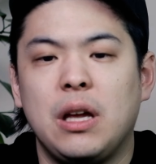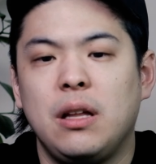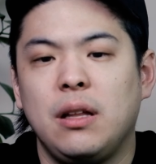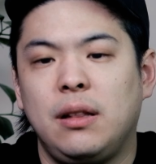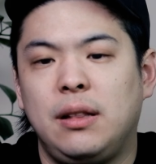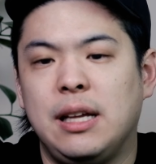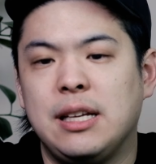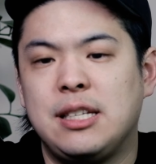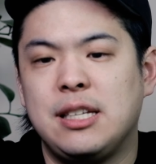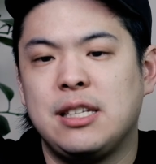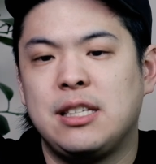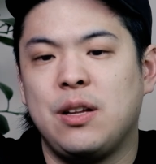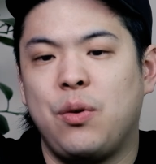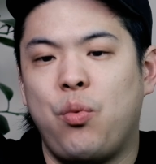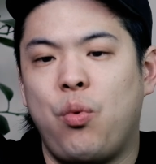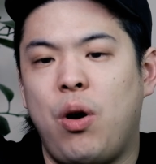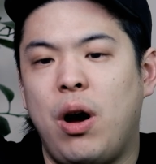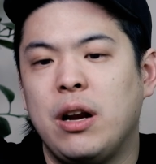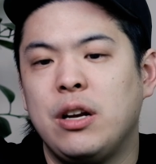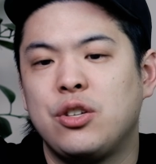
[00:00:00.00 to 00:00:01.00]
this is the
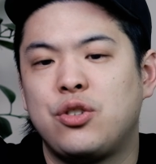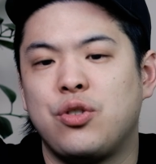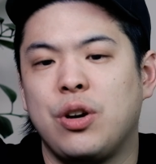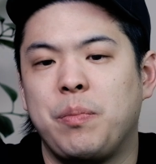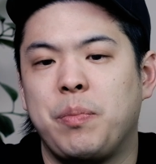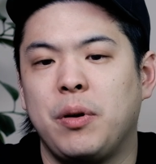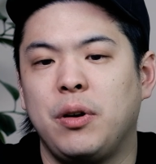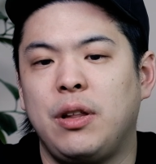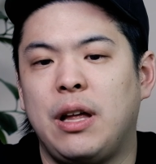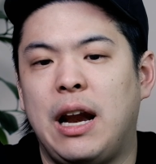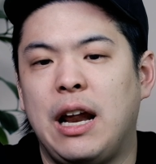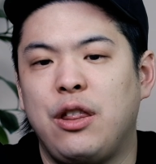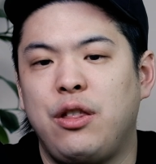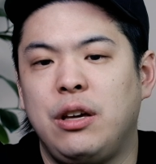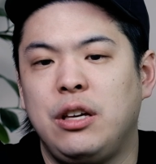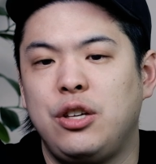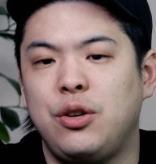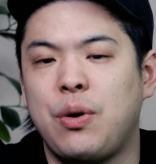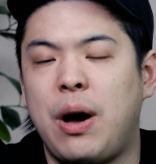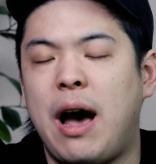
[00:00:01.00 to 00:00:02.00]
one dripper that I
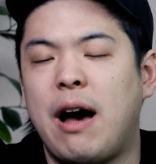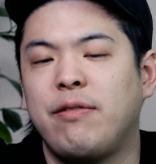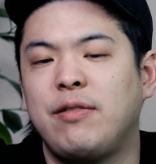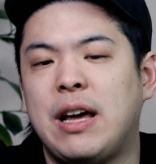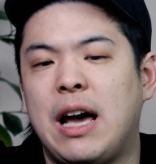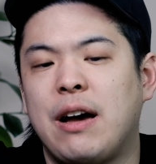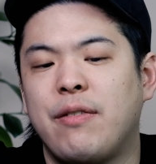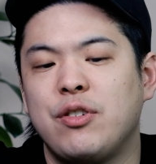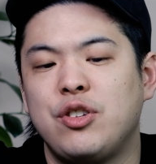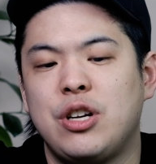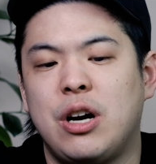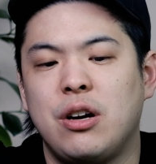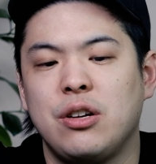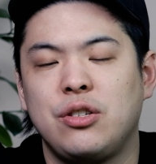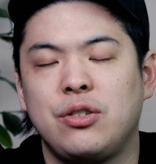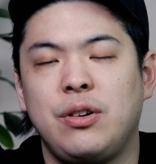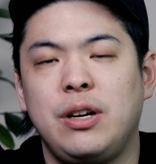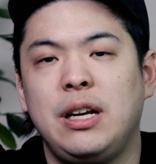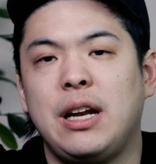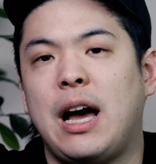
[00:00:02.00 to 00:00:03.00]
think you have to have a shower
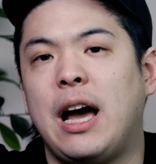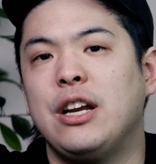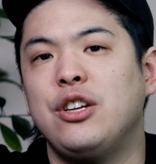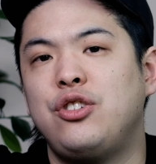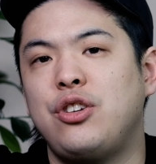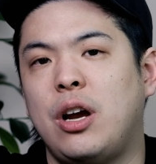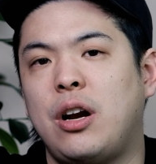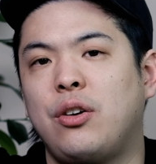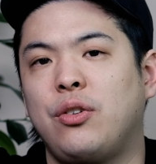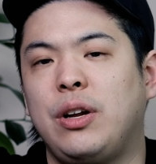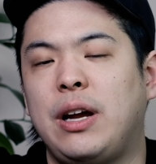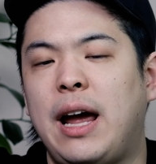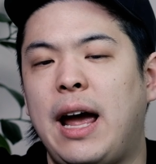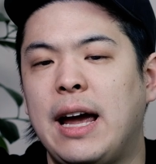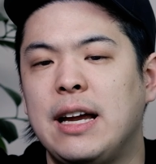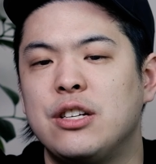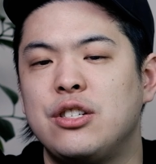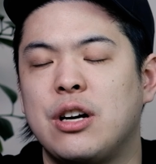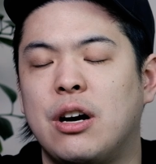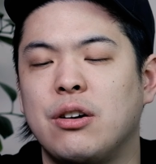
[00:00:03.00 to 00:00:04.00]
screen. I generally
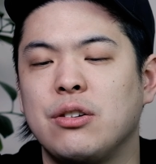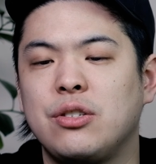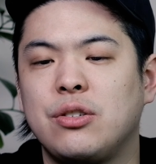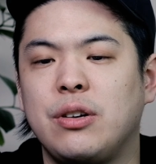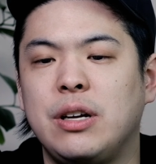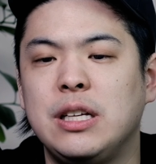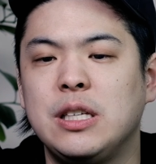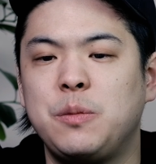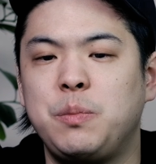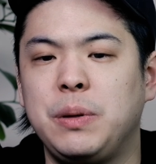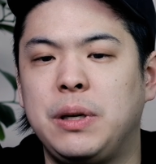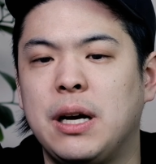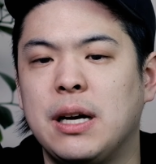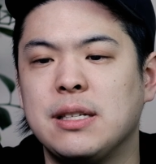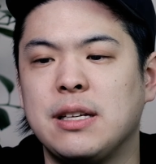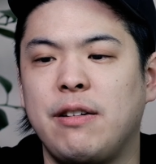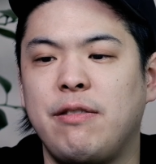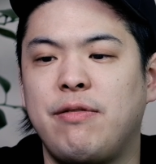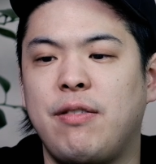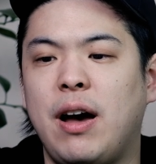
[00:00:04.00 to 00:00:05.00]
hate shower screens because
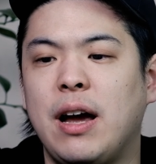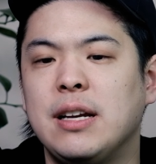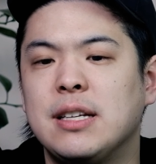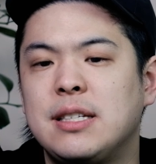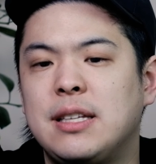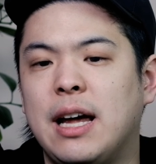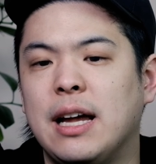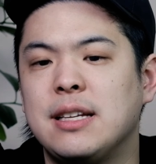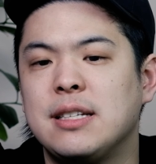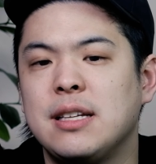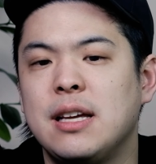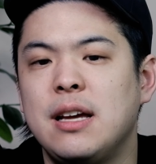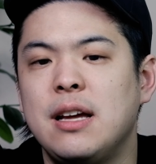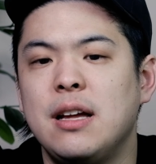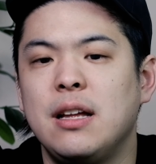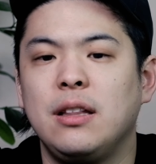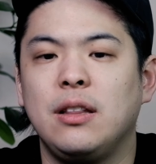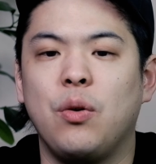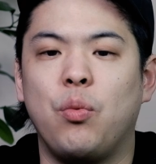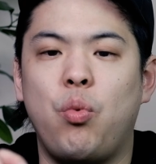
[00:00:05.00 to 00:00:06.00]
I find that
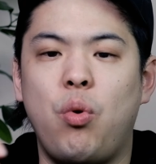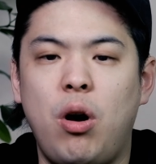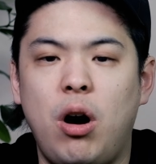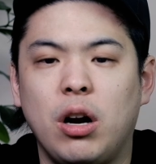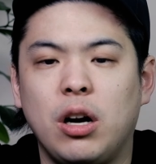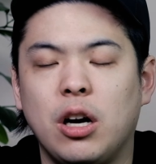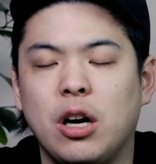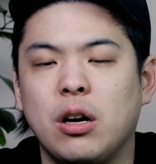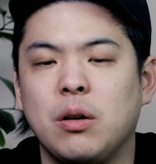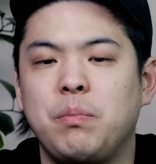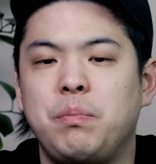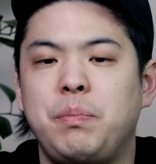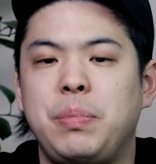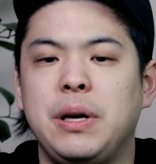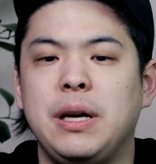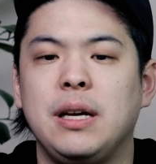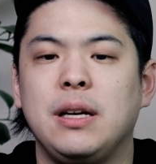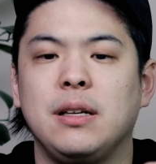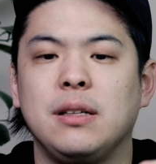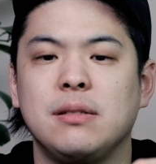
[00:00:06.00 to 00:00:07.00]
the water
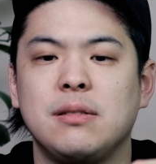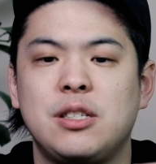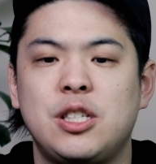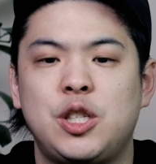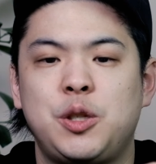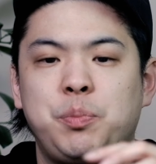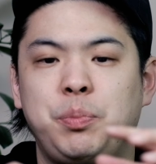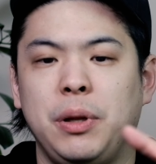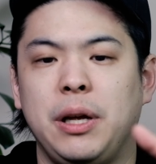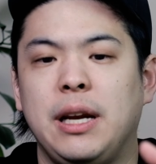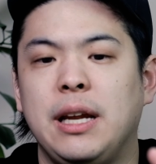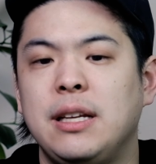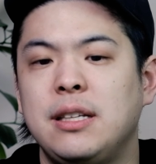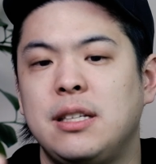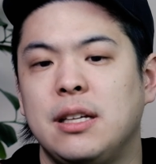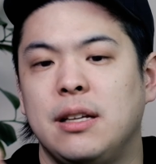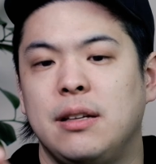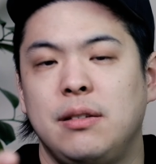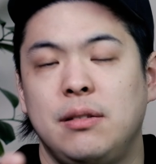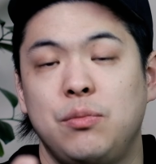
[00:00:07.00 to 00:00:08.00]
being split
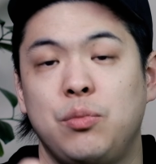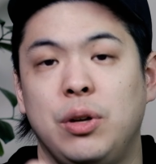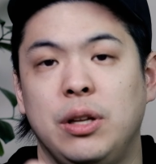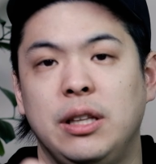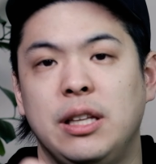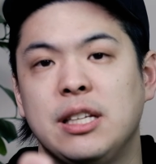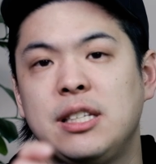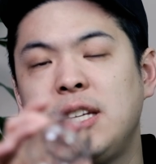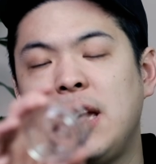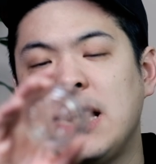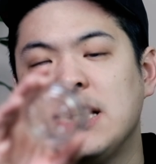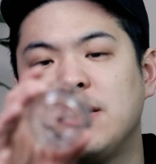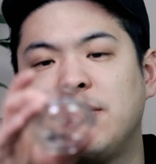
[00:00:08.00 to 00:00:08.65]
into, well, in this case,